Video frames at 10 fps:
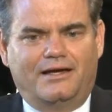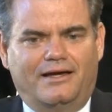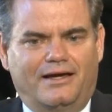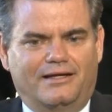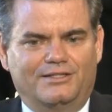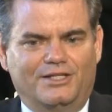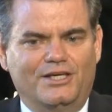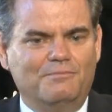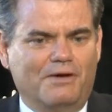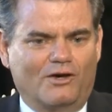And
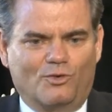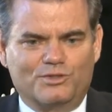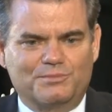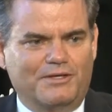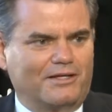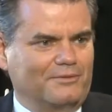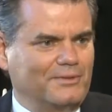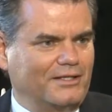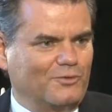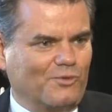email was
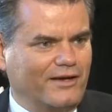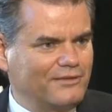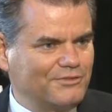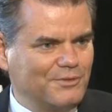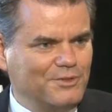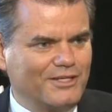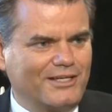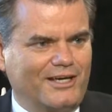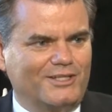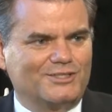becoming a way of
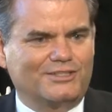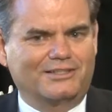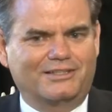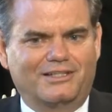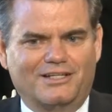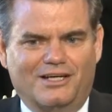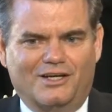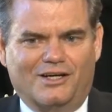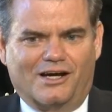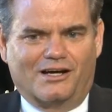communication, and
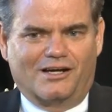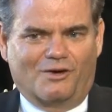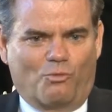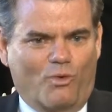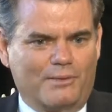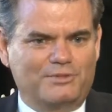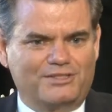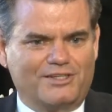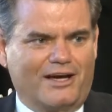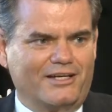
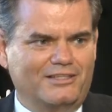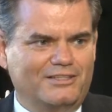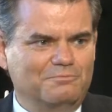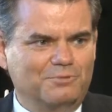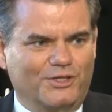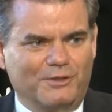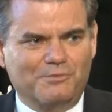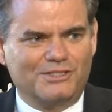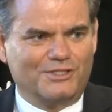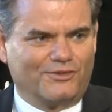website and putting
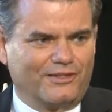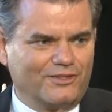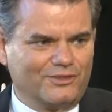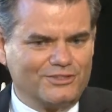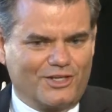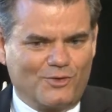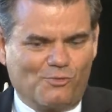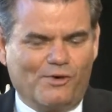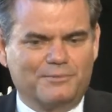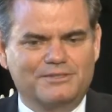materials on a
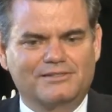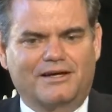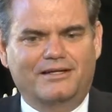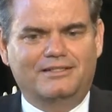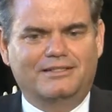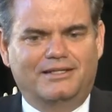website.